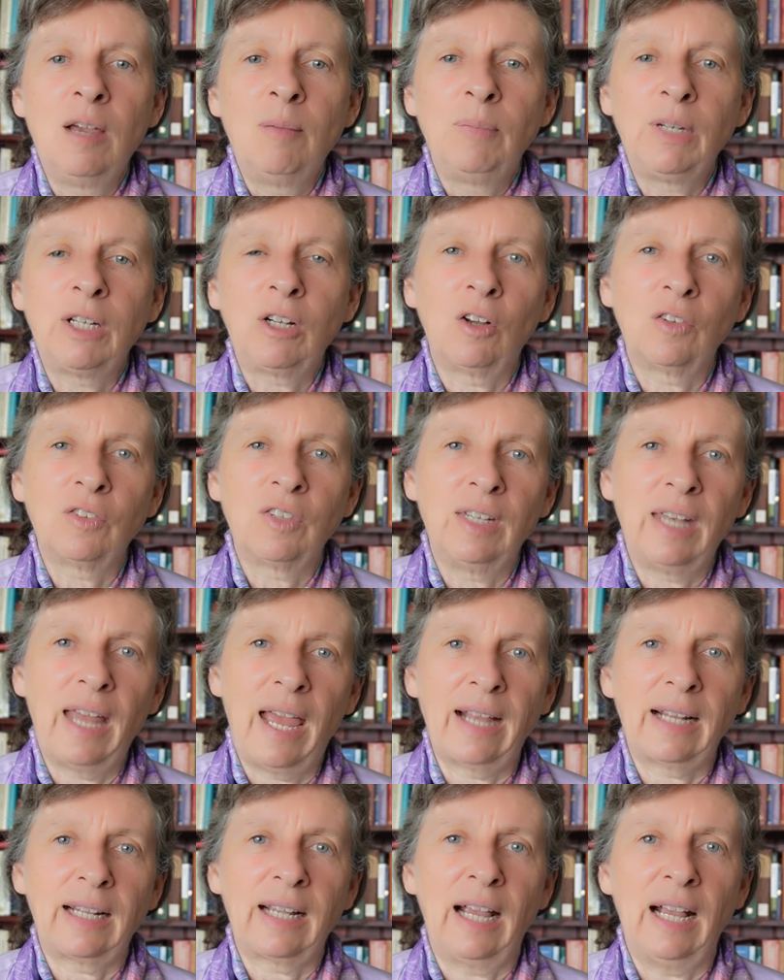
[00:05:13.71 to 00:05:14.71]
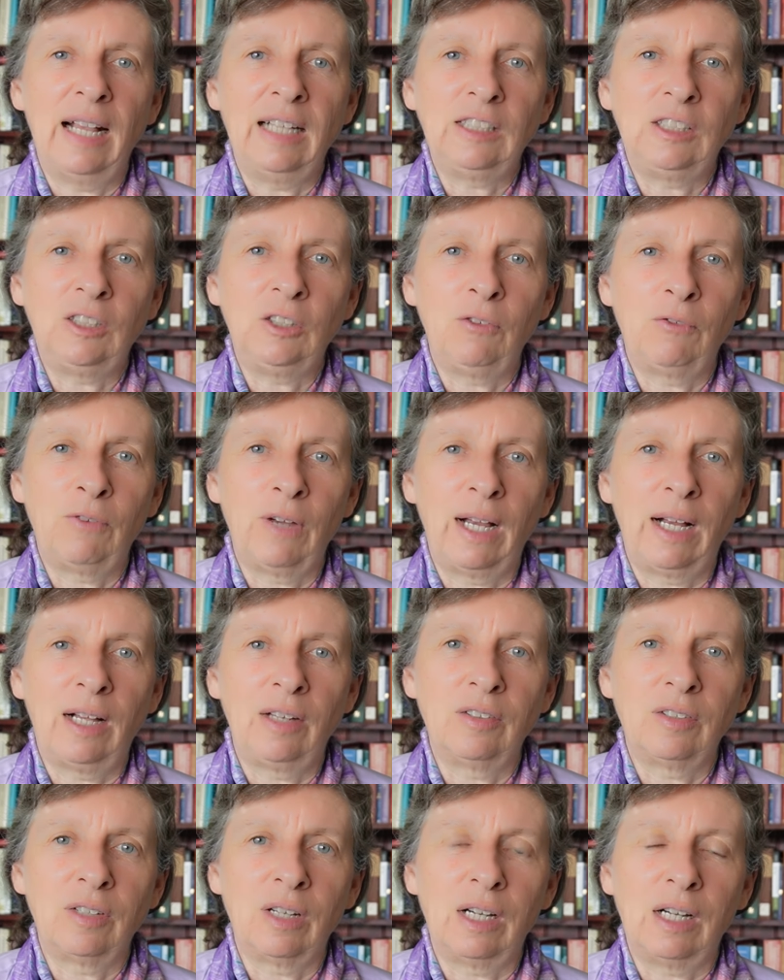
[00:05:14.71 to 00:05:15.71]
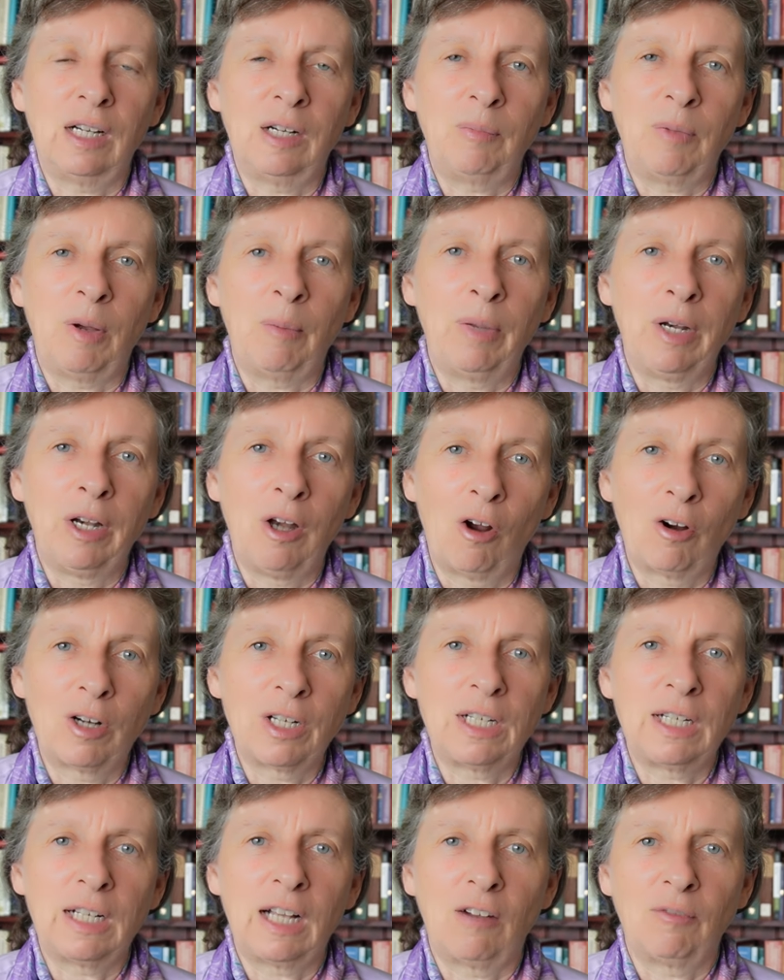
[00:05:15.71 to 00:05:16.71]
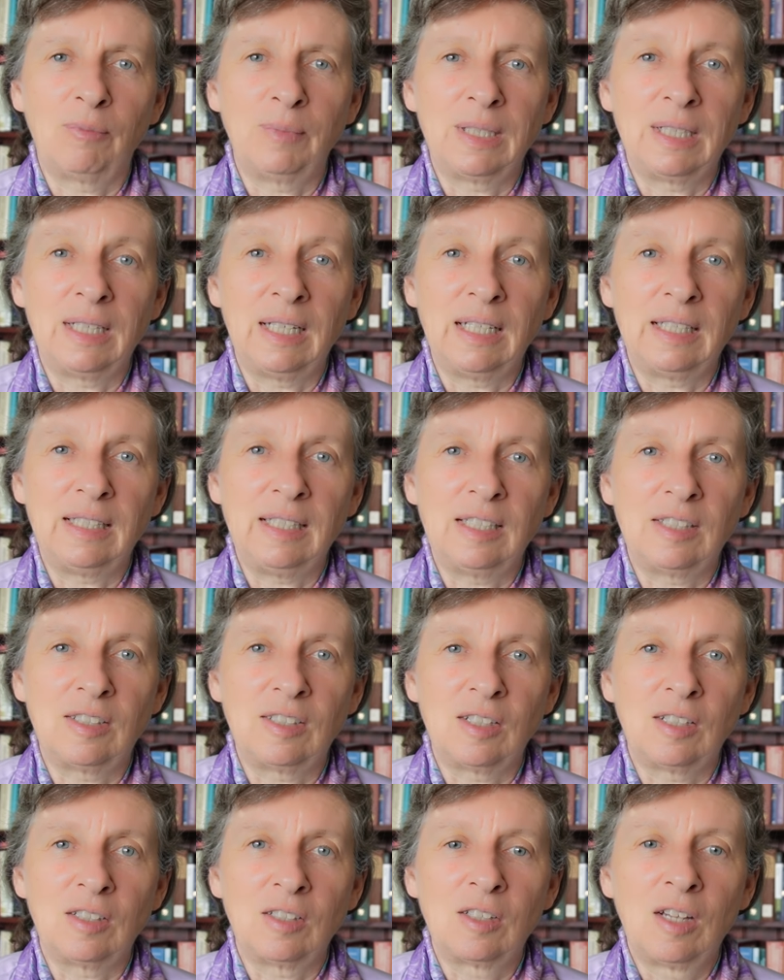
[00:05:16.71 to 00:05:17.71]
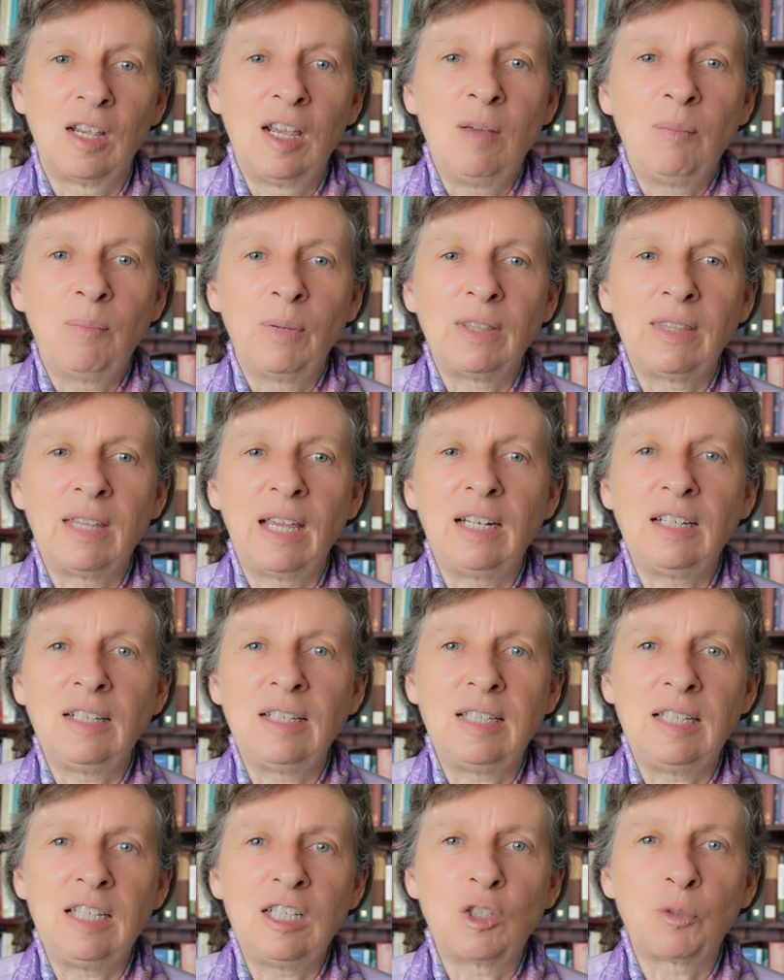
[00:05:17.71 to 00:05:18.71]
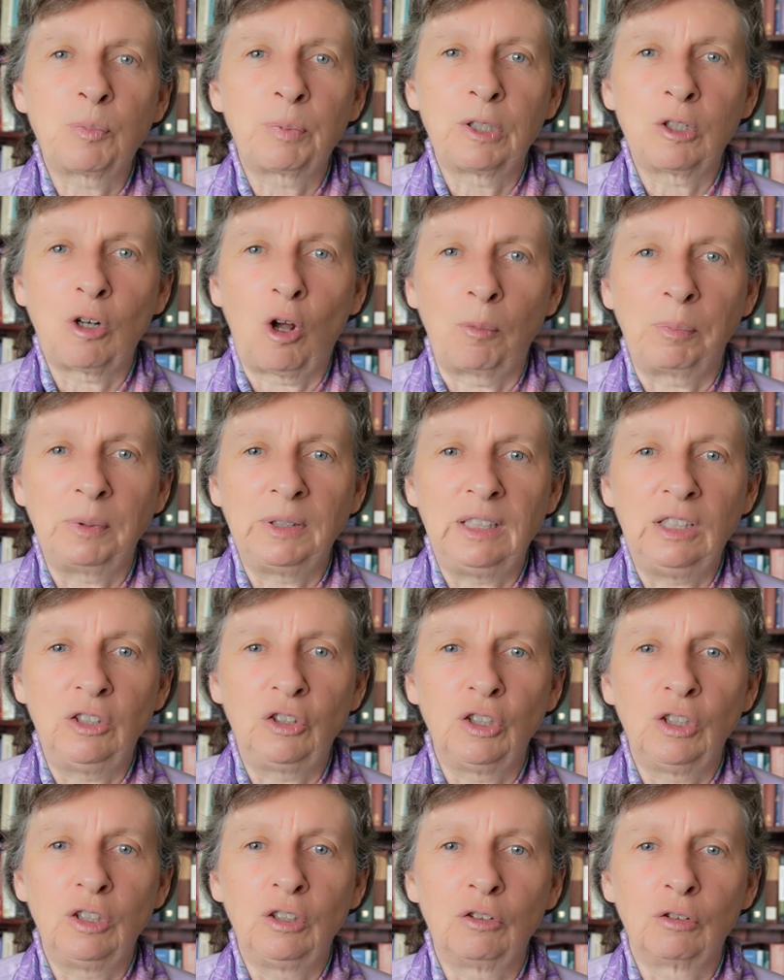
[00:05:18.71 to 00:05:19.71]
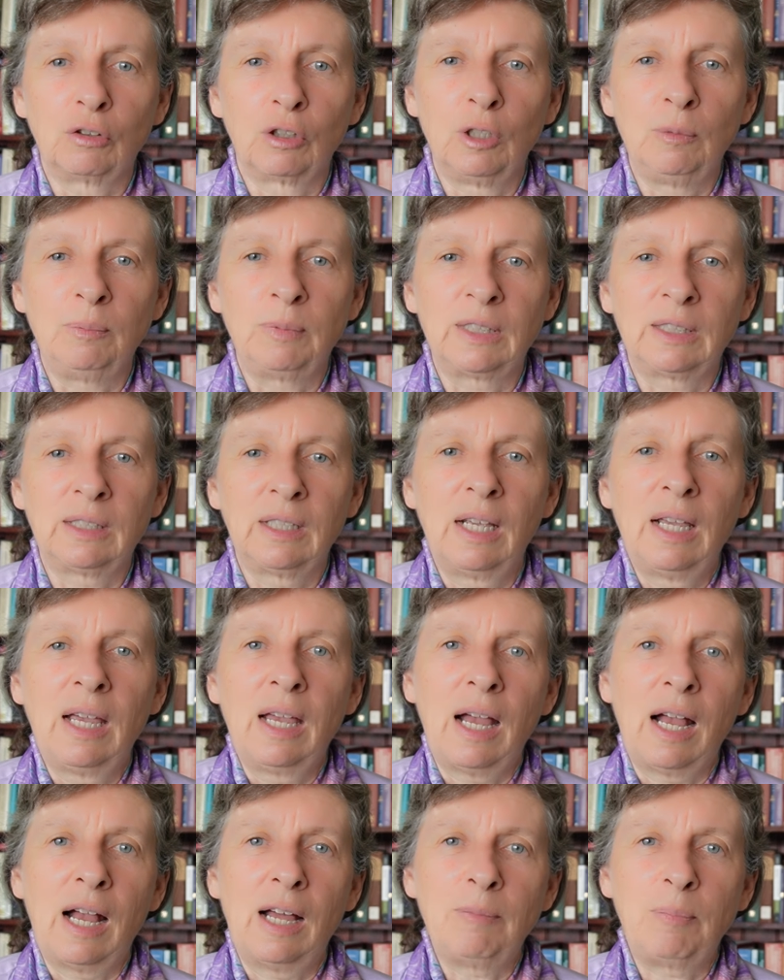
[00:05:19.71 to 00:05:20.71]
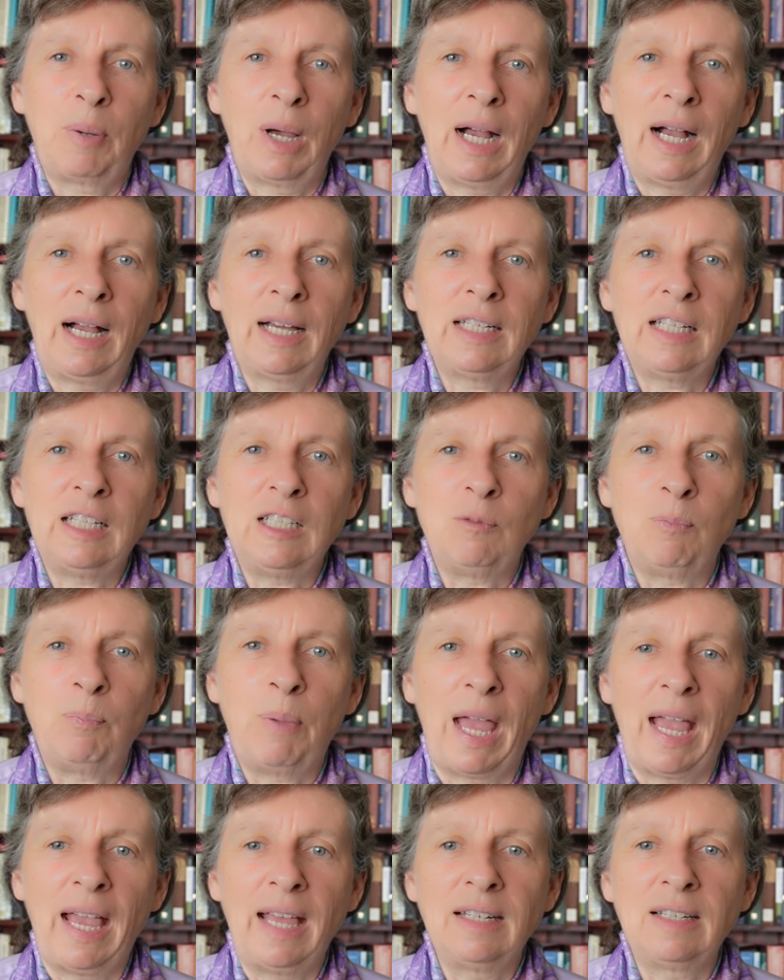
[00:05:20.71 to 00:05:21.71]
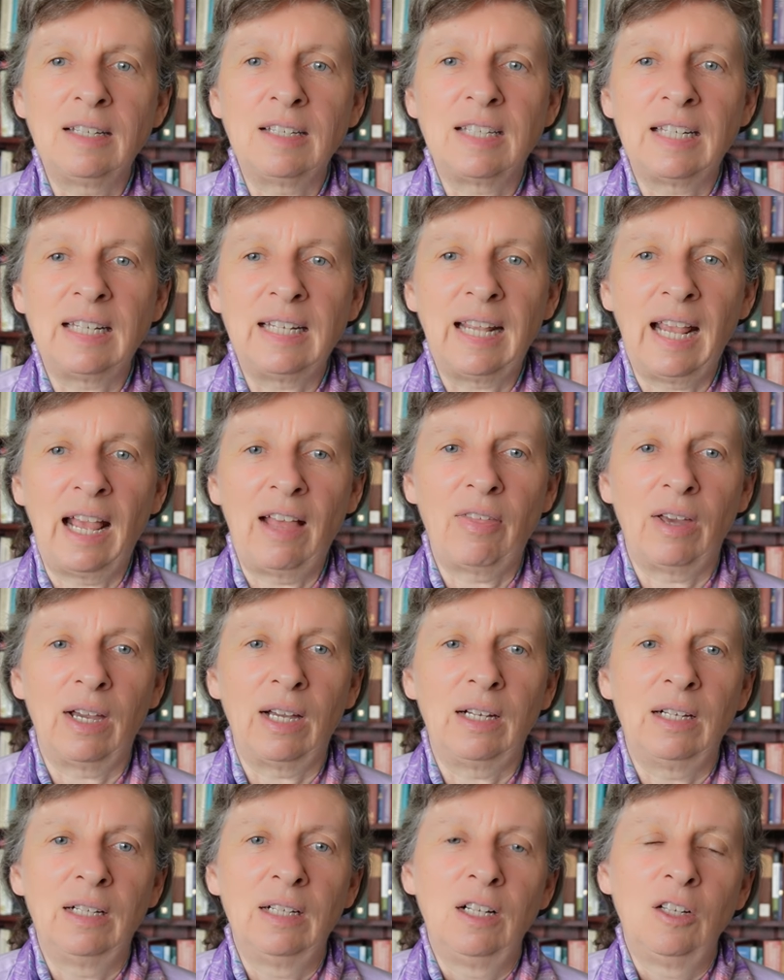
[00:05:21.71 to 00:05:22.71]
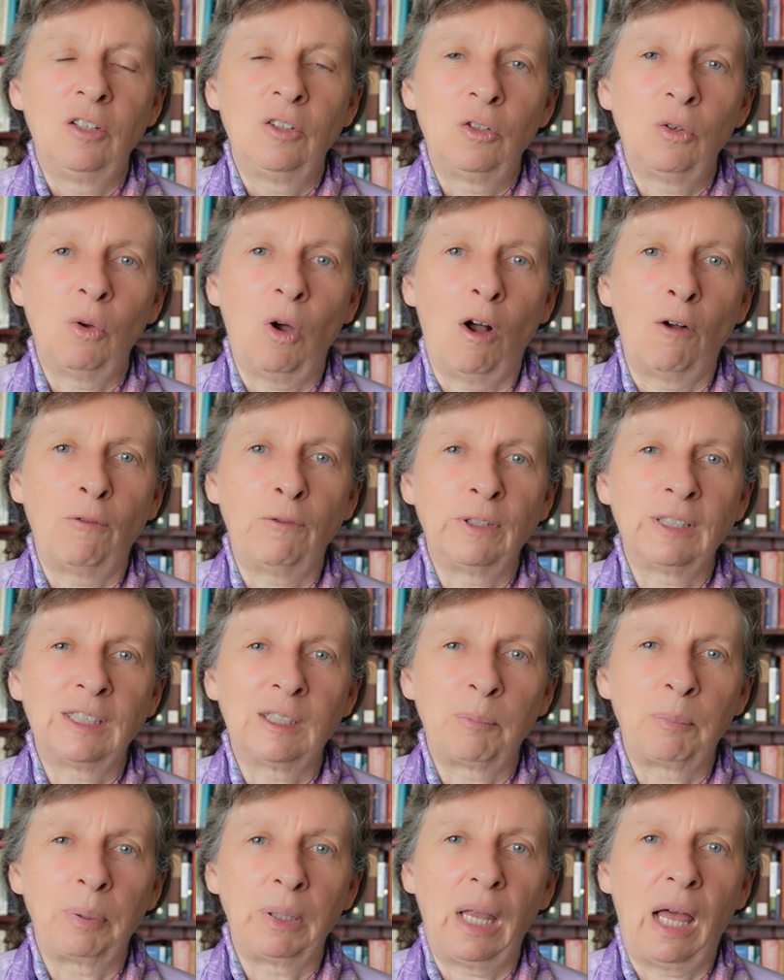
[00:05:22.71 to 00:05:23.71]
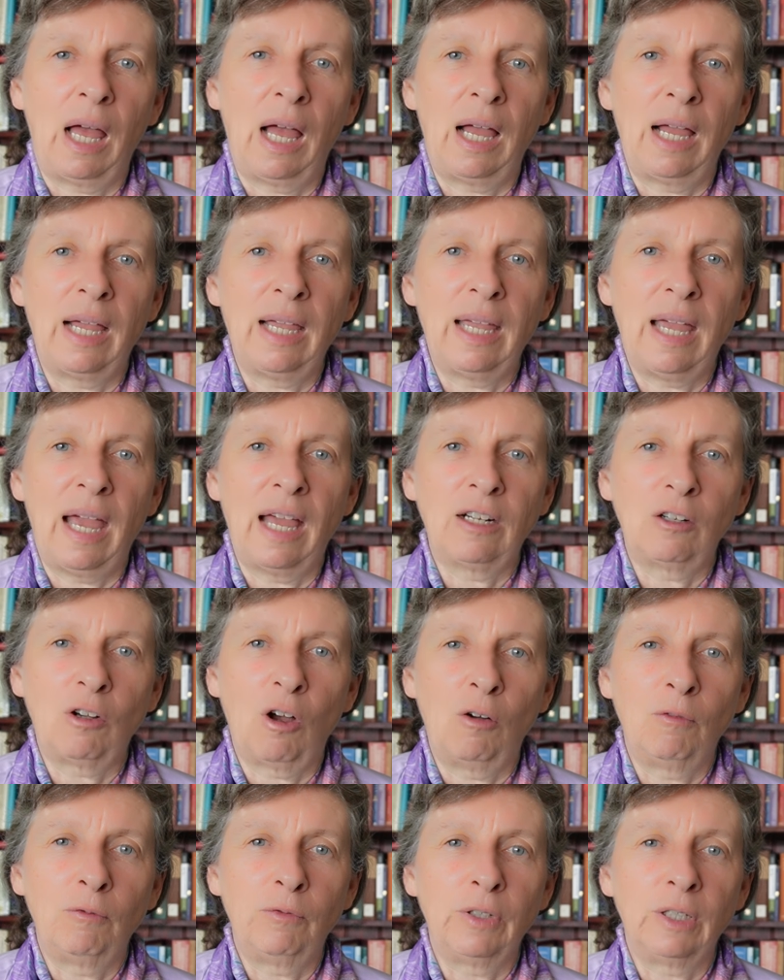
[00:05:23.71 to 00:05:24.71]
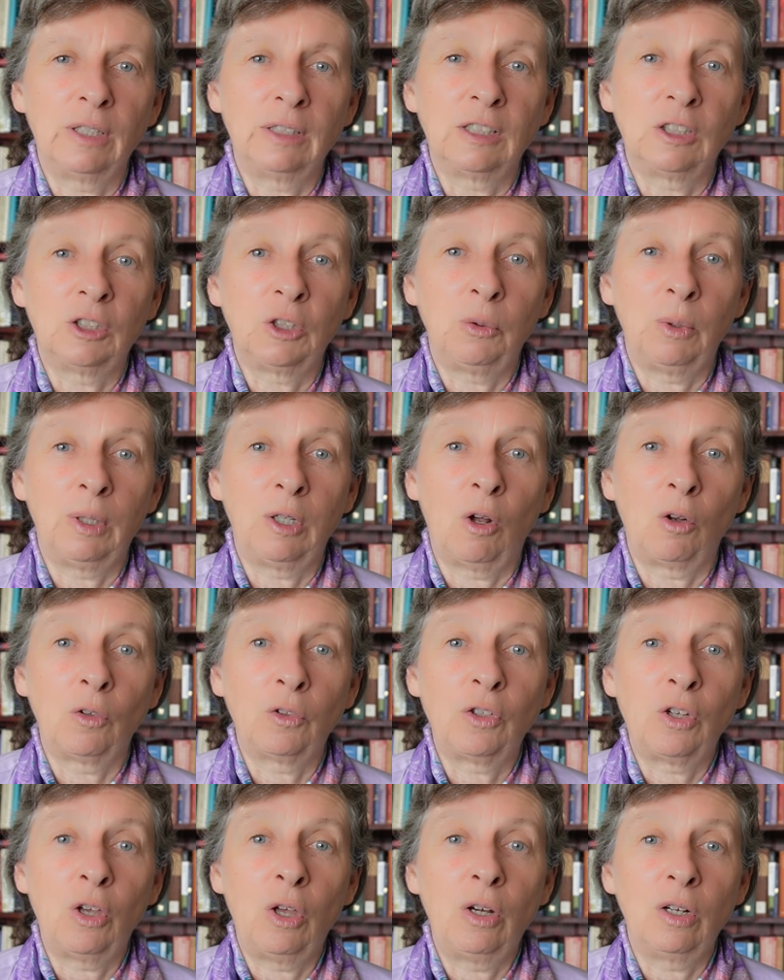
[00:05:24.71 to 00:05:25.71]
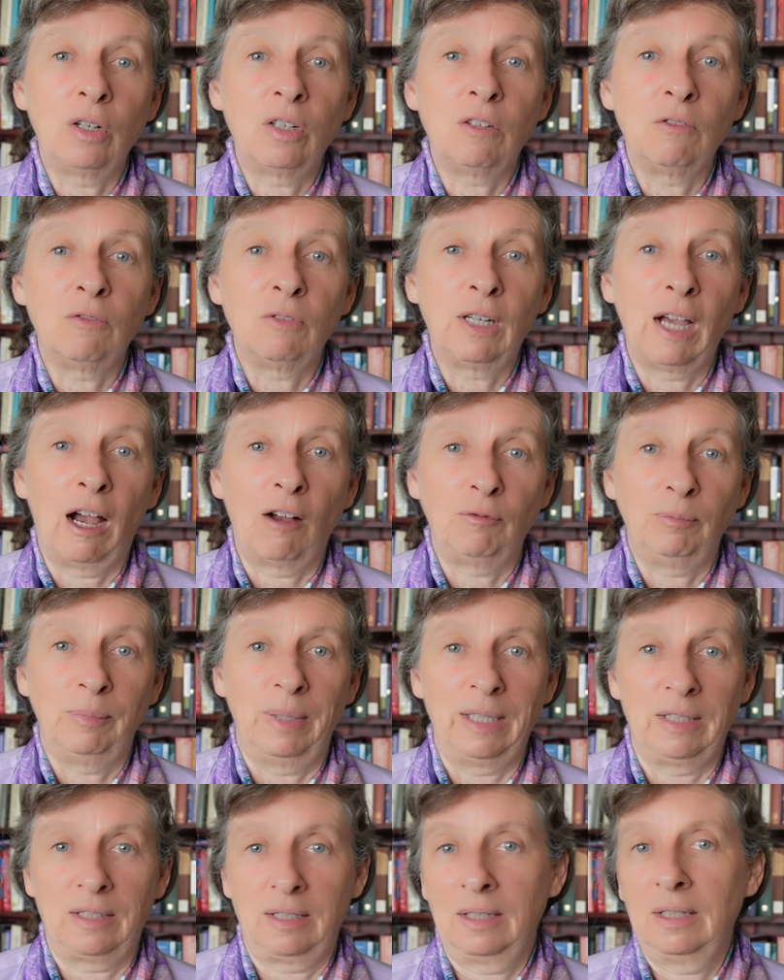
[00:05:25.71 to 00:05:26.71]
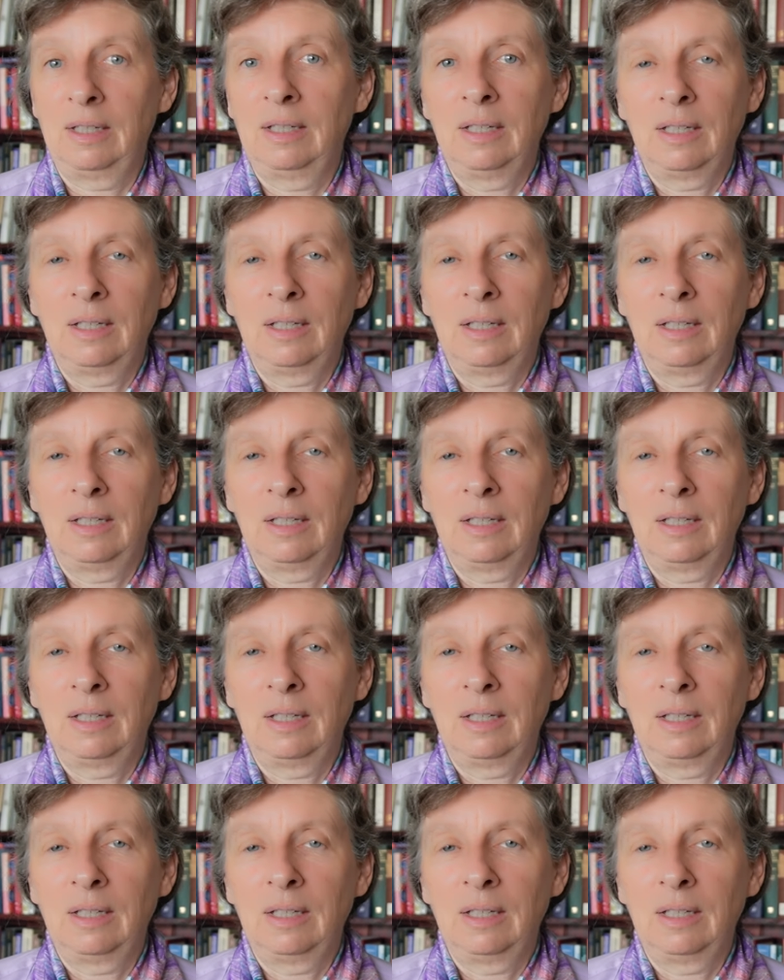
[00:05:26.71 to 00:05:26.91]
because in that case you found a minority government in existence, but then disparate opposition groups and parties banded together to offer supply and confidence to an alternative government,